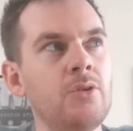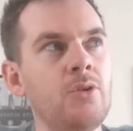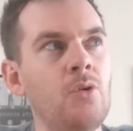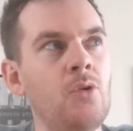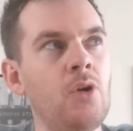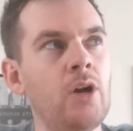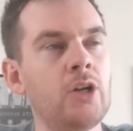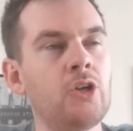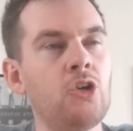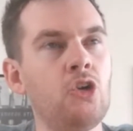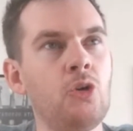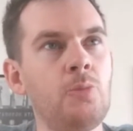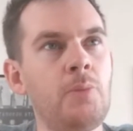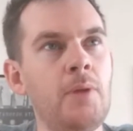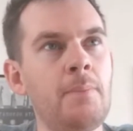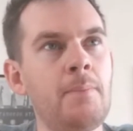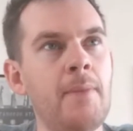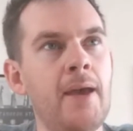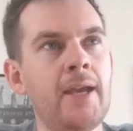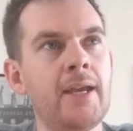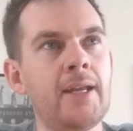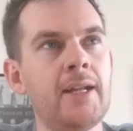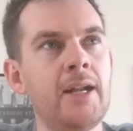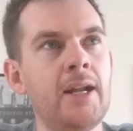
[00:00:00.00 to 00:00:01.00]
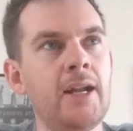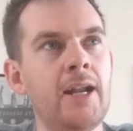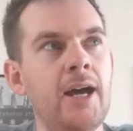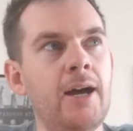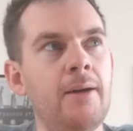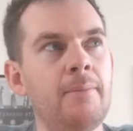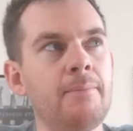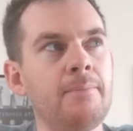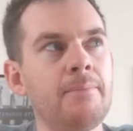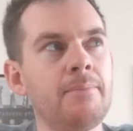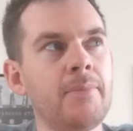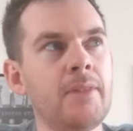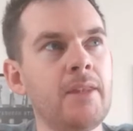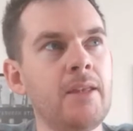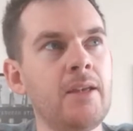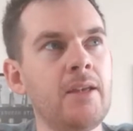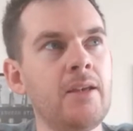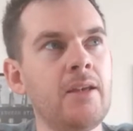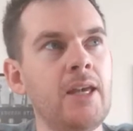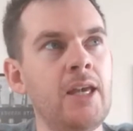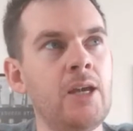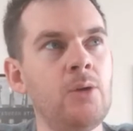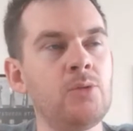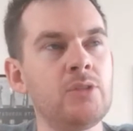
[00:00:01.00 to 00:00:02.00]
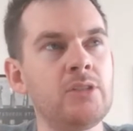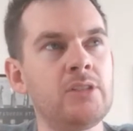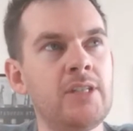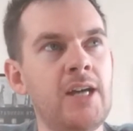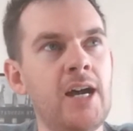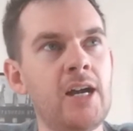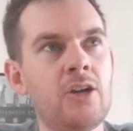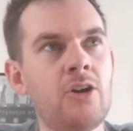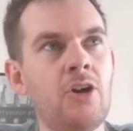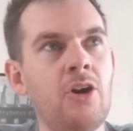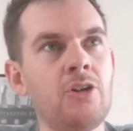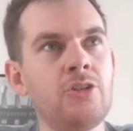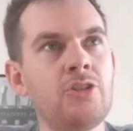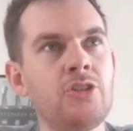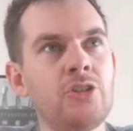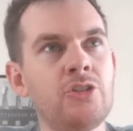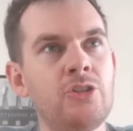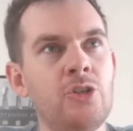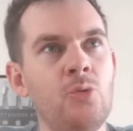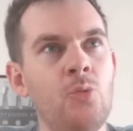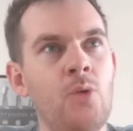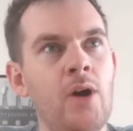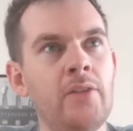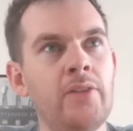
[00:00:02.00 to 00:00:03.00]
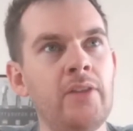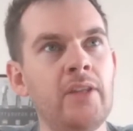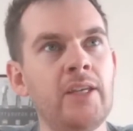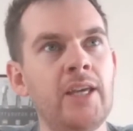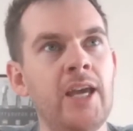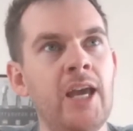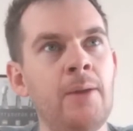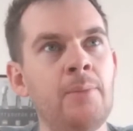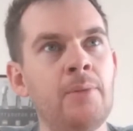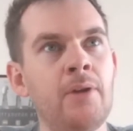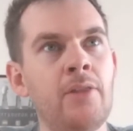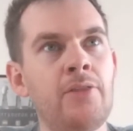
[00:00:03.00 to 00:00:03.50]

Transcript: Or I could be making it up. It was Duck Hodges who won the game,